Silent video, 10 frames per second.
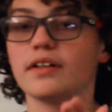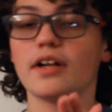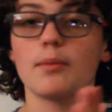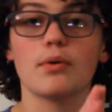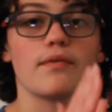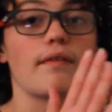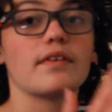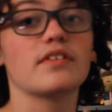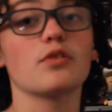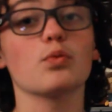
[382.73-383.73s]
a 9.5 out
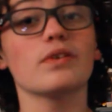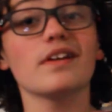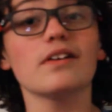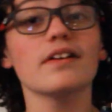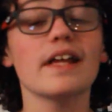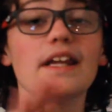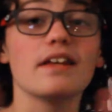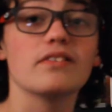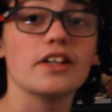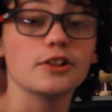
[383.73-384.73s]
of 10 to a 10 out of 10
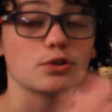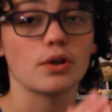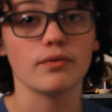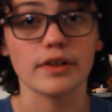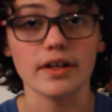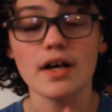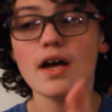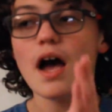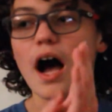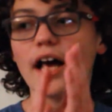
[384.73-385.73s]
is a trophy.
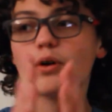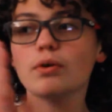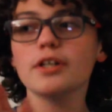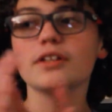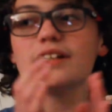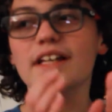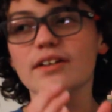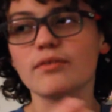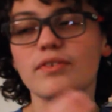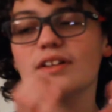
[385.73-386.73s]
I'm going to
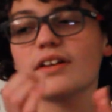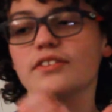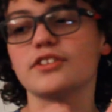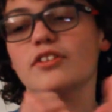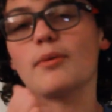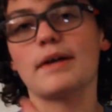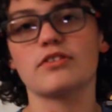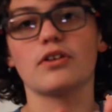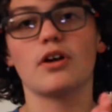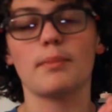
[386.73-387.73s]
give the Texas Chainsaw
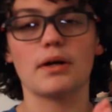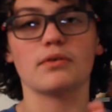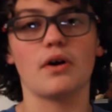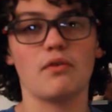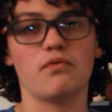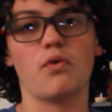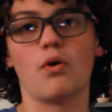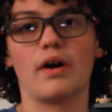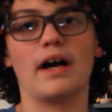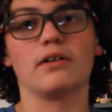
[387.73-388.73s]
Massacre about a
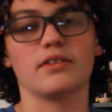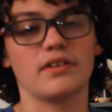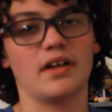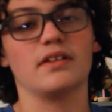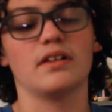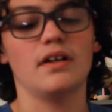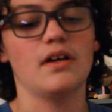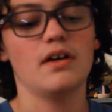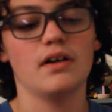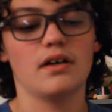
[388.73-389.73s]
4 out of 10.
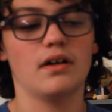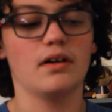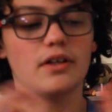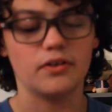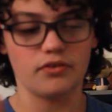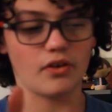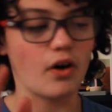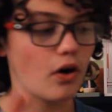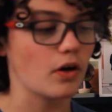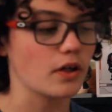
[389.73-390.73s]
Here's the
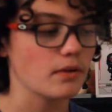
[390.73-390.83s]
card.